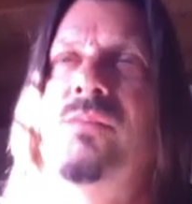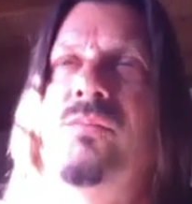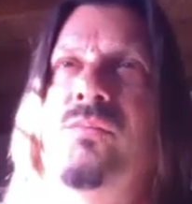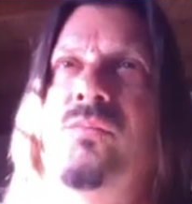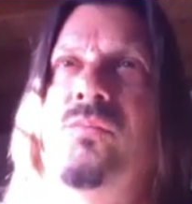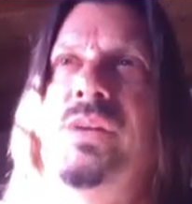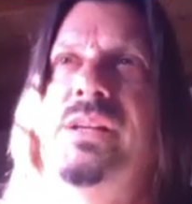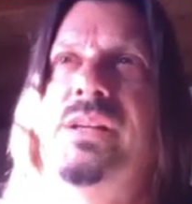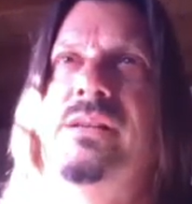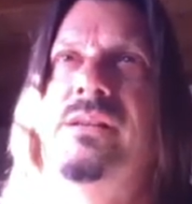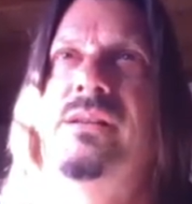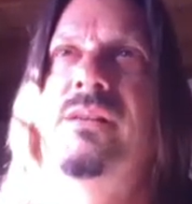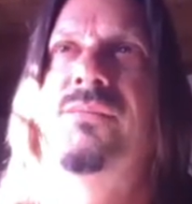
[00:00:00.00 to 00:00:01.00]
And we
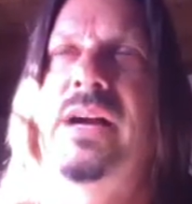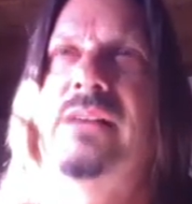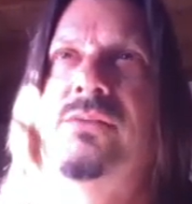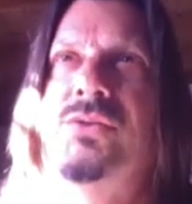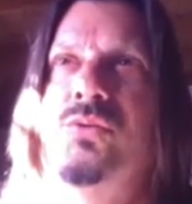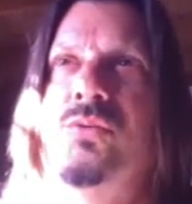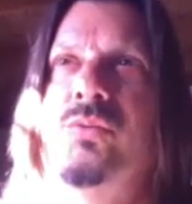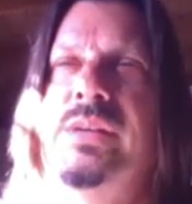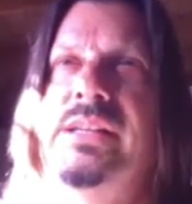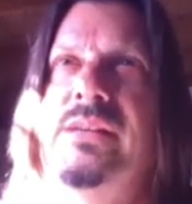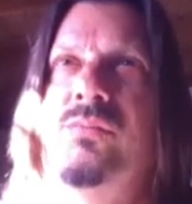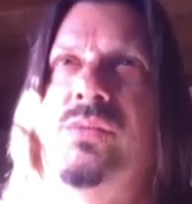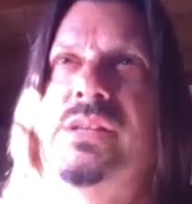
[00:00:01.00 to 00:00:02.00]
did, the final tour we
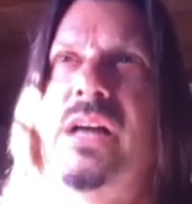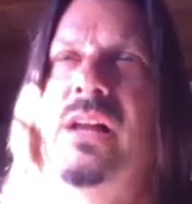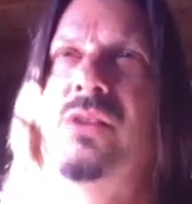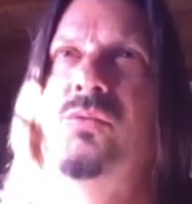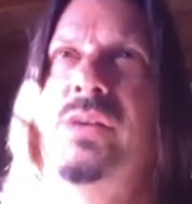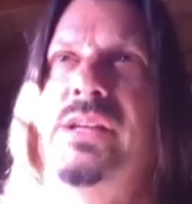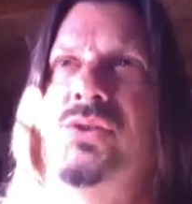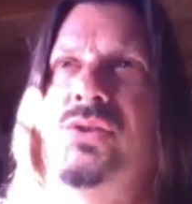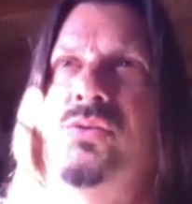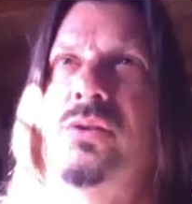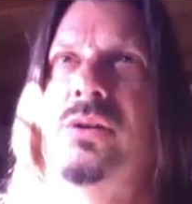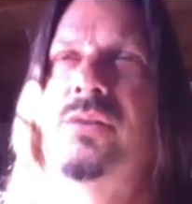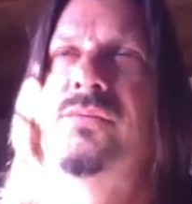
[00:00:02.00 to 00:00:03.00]
did was a Halloween
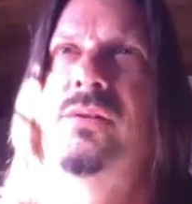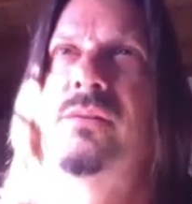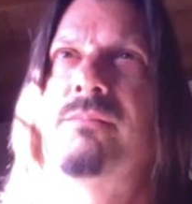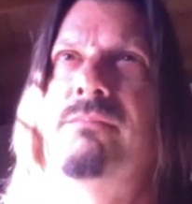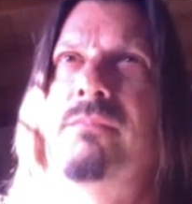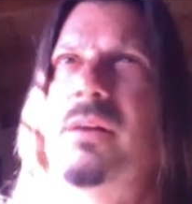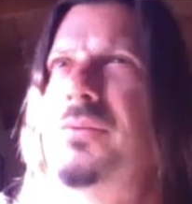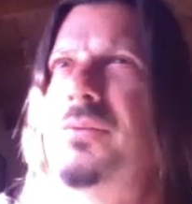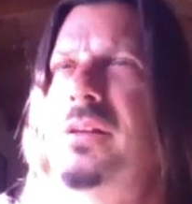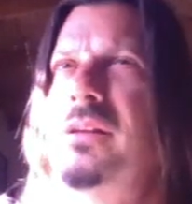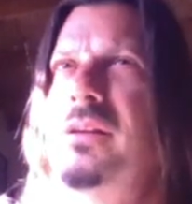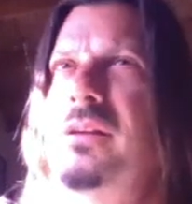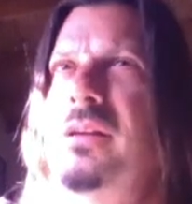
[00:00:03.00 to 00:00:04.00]
tour for a month
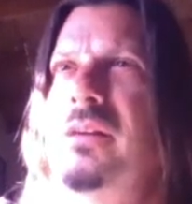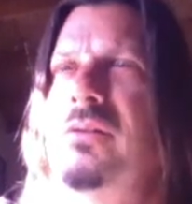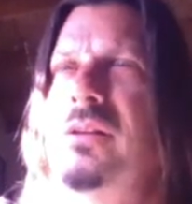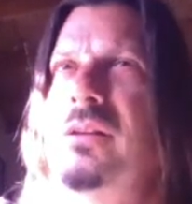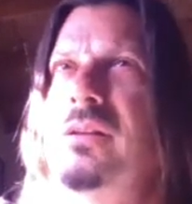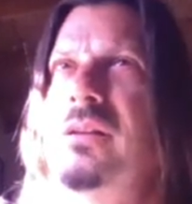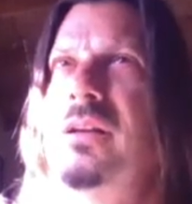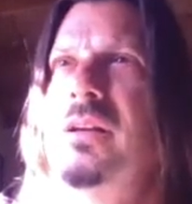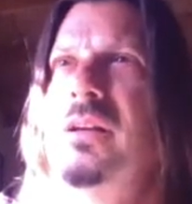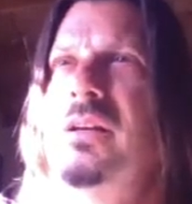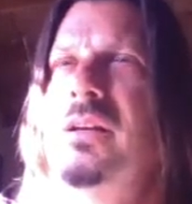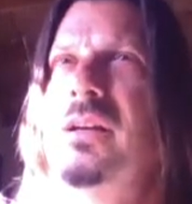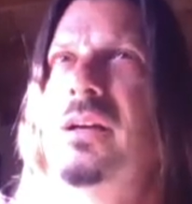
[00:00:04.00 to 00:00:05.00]
in England,
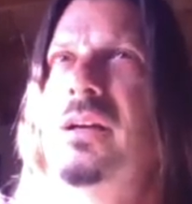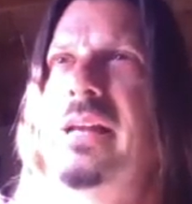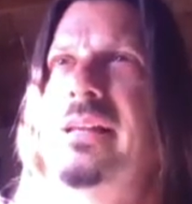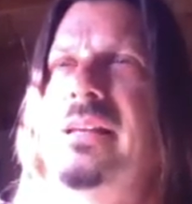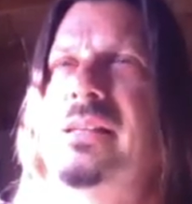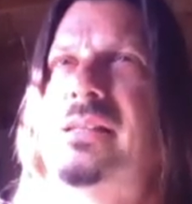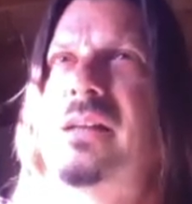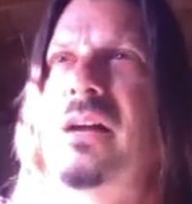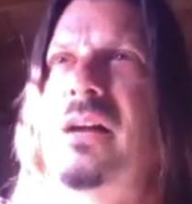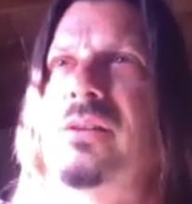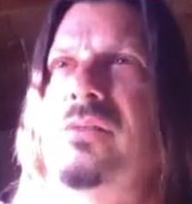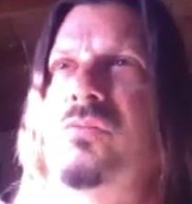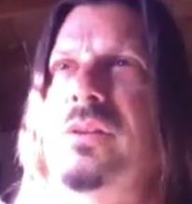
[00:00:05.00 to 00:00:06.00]
ending in
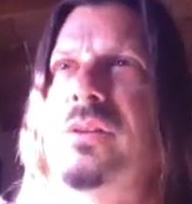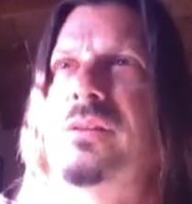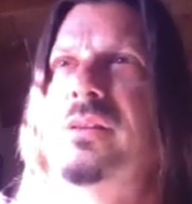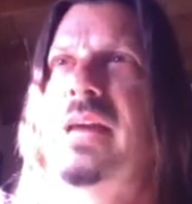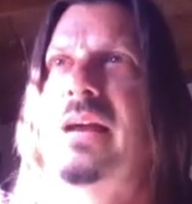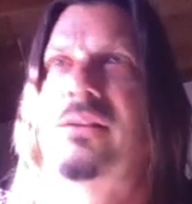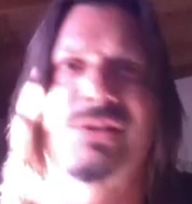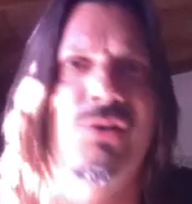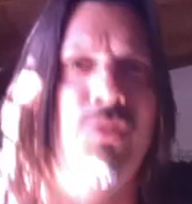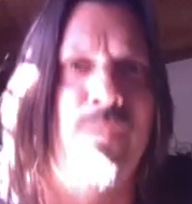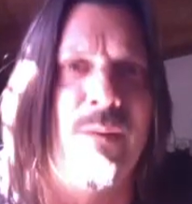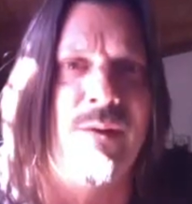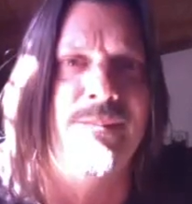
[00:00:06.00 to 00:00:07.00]
Scotland with Alice
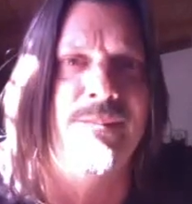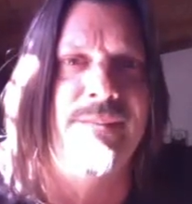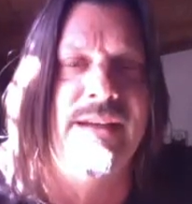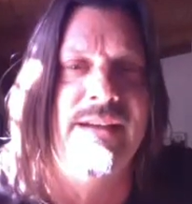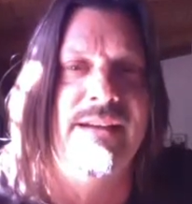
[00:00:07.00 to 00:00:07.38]
Cooper.